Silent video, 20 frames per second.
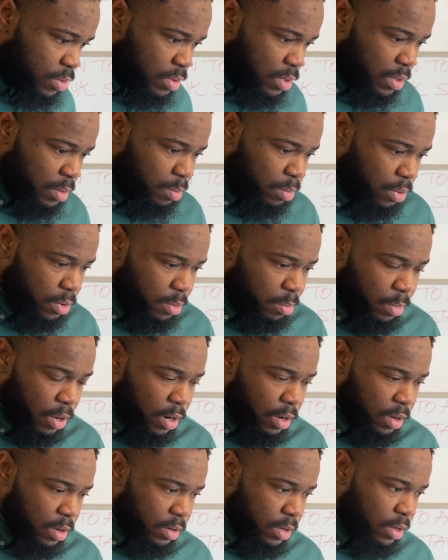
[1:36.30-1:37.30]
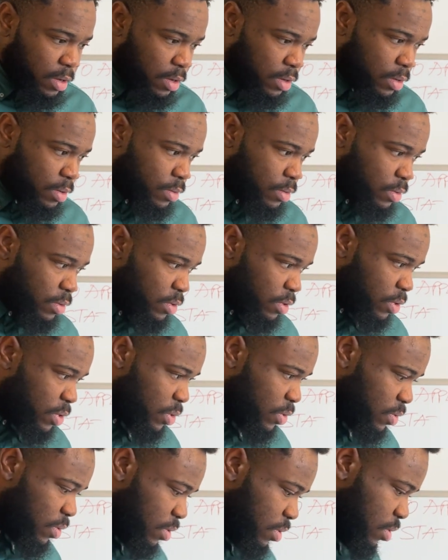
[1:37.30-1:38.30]
a blue marker here
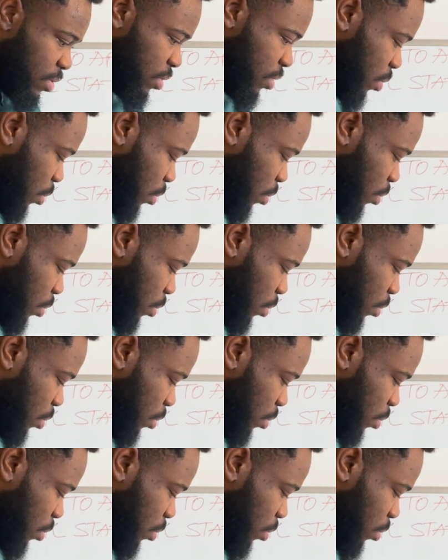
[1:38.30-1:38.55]
just to